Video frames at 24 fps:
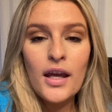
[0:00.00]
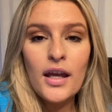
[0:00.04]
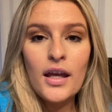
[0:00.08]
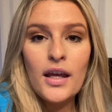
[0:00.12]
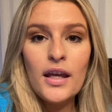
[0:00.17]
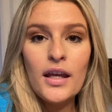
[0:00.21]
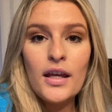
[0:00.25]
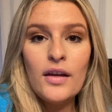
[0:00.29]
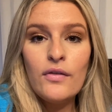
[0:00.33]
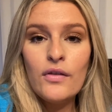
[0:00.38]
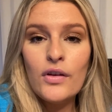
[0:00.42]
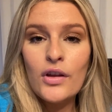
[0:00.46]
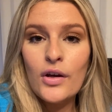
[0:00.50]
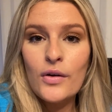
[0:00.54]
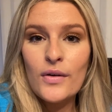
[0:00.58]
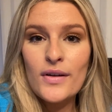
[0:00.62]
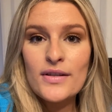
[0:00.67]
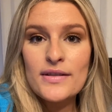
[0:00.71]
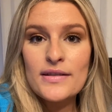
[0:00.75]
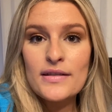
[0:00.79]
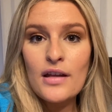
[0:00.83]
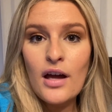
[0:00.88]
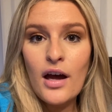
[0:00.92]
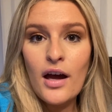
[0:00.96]
Even though
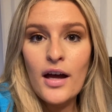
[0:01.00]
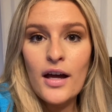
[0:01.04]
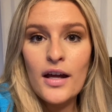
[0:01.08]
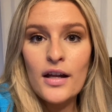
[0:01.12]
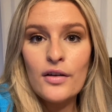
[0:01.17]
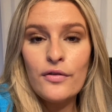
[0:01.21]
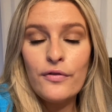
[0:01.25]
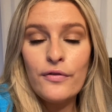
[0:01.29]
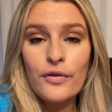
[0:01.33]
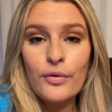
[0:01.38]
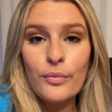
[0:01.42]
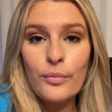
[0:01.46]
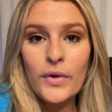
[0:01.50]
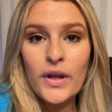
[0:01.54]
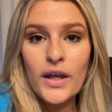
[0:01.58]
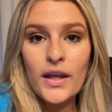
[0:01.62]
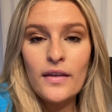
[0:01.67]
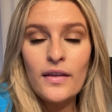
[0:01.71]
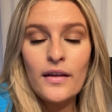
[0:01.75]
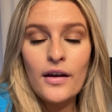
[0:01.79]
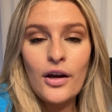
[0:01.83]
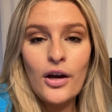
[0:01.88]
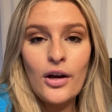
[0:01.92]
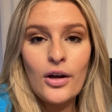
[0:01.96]
it's not for me,
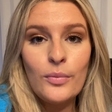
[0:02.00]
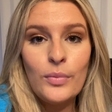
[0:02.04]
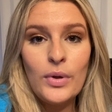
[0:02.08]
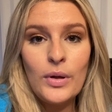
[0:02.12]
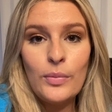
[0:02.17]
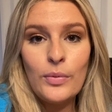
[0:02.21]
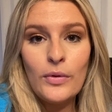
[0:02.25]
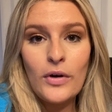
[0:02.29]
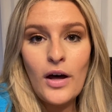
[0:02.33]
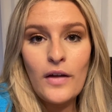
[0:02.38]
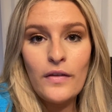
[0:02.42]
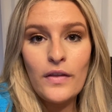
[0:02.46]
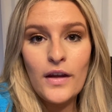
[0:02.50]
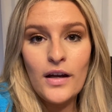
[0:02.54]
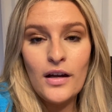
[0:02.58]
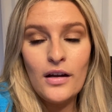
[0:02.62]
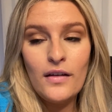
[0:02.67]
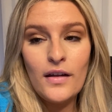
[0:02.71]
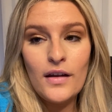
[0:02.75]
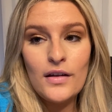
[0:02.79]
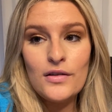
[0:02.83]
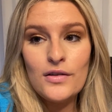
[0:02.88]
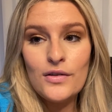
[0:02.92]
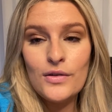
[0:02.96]
there are people out there
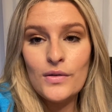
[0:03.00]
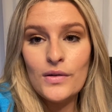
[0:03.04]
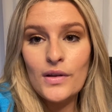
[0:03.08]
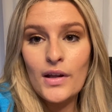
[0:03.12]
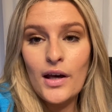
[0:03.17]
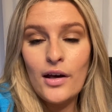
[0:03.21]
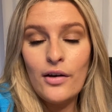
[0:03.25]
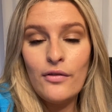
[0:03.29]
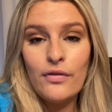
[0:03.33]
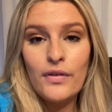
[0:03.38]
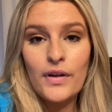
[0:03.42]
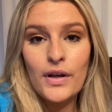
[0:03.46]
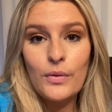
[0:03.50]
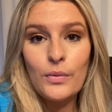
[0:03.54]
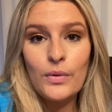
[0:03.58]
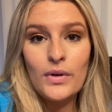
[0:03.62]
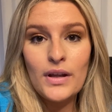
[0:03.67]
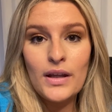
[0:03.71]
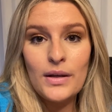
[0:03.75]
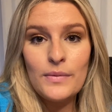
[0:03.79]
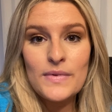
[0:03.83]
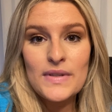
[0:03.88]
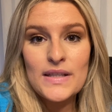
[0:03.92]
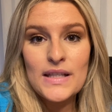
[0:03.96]
that do love liquid
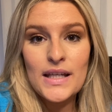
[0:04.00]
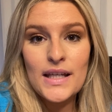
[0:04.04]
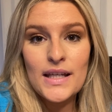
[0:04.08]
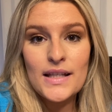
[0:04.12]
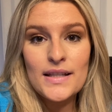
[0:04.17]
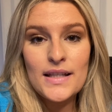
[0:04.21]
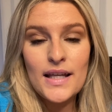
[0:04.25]
lipsticks,